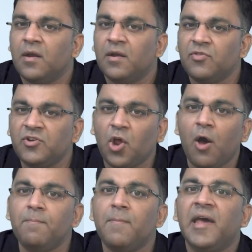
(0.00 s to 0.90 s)
Now, the
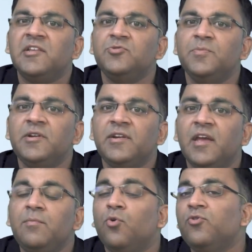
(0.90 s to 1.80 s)
top management
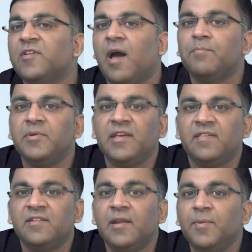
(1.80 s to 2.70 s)
in most
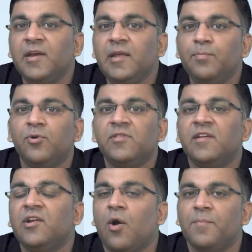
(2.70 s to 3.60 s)
companies typically pulls
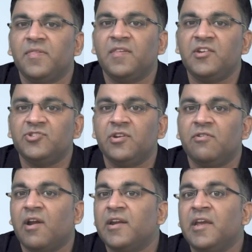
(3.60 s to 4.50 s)
in
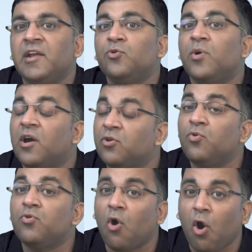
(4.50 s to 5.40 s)
compensation running into a
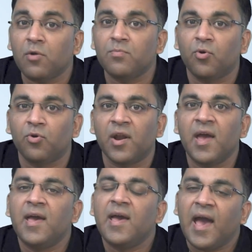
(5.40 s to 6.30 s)
crore or more,
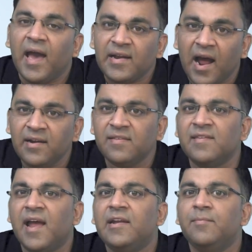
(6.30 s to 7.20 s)
and
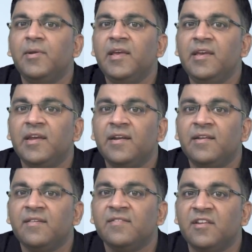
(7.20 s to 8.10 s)
understandably, it
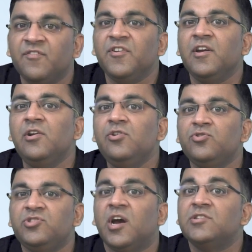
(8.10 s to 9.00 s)
is difficult
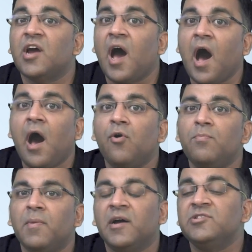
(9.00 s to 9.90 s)
to judge
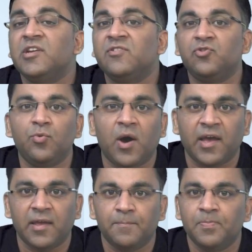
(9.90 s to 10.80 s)
how much is too high.